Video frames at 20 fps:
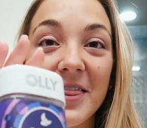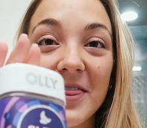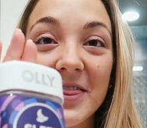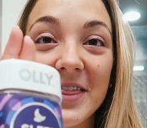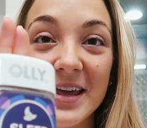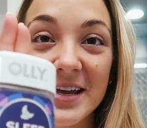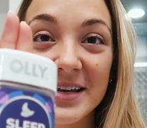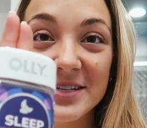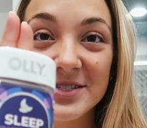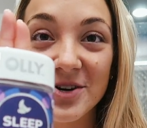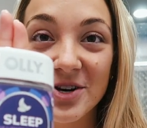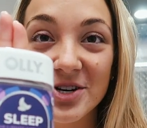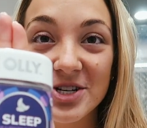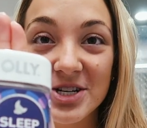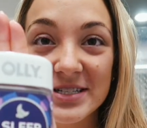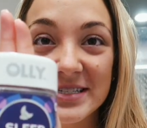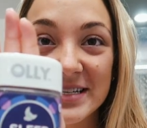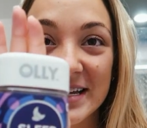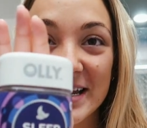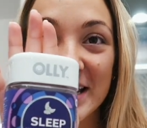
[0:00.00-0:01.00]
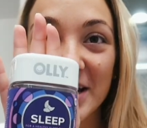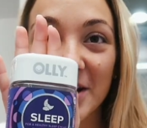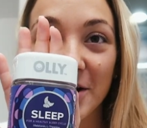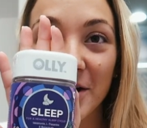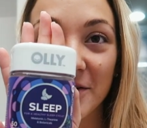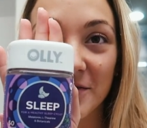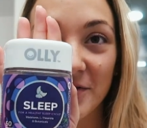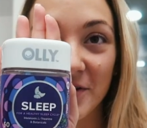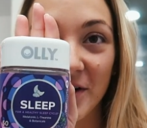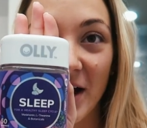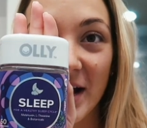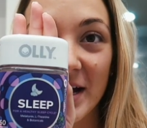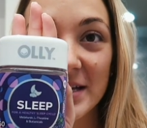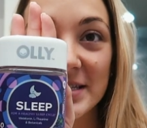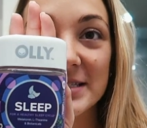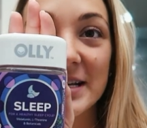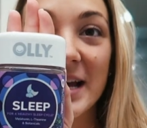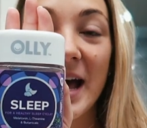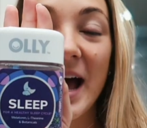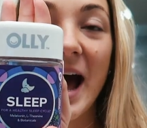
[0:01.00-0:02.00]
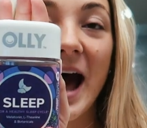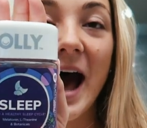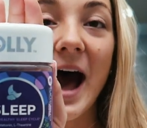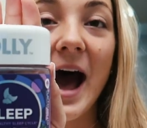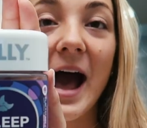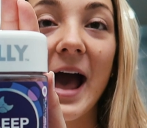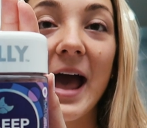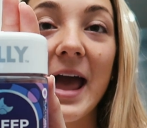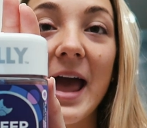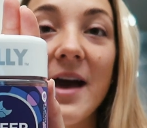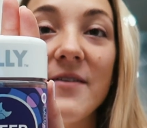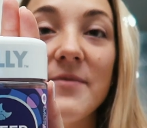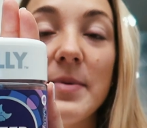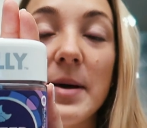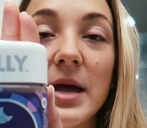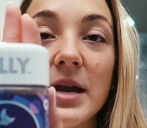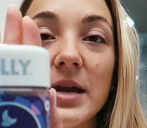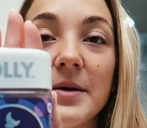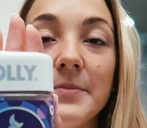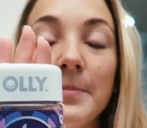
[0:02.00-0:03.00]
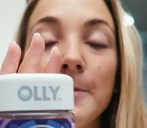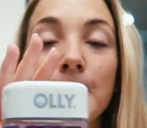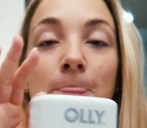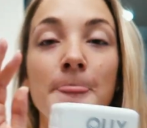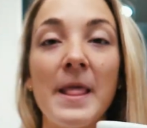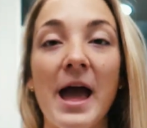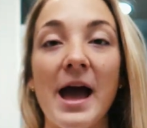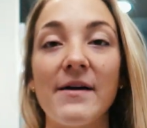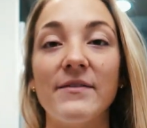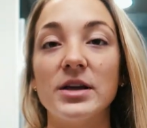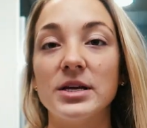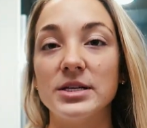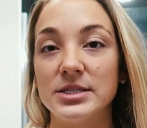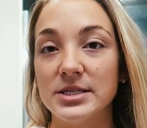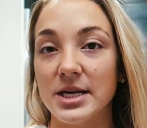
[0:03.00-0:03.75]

these are just here for us. I have been having